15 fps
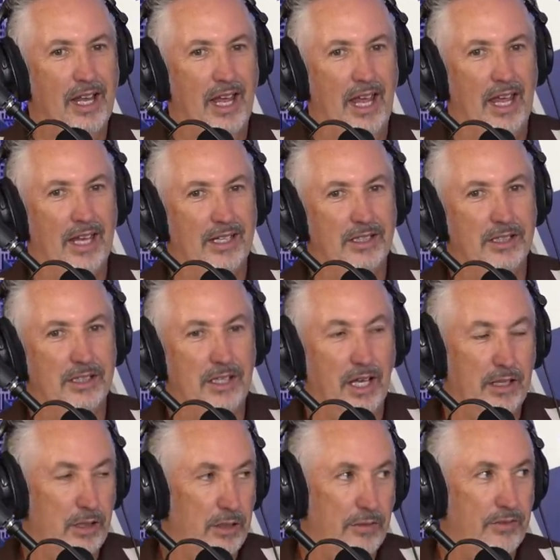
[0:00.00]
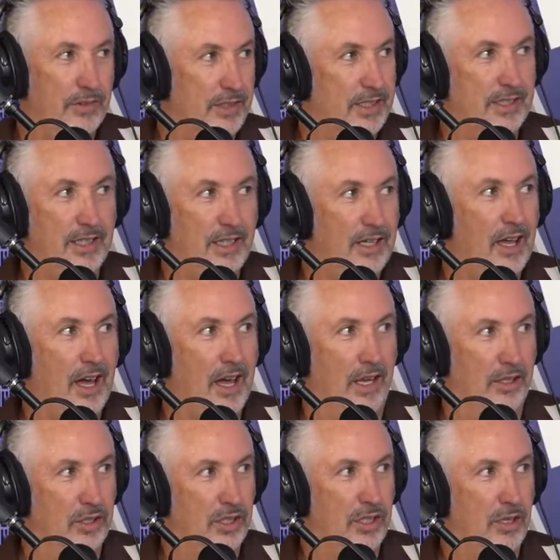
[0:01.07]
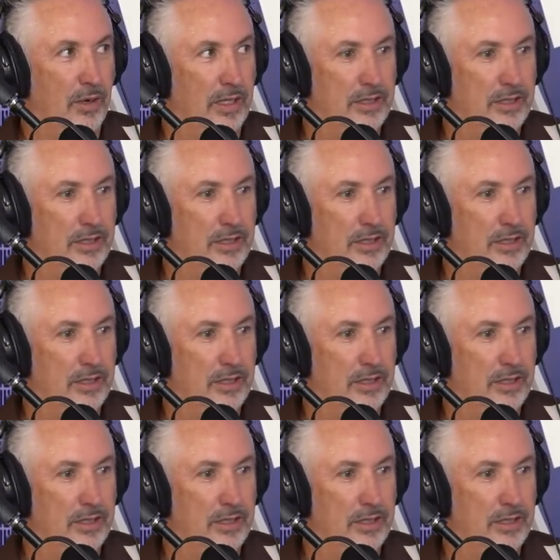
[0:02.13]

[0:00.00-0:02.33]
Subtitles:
And you even see guys, you know,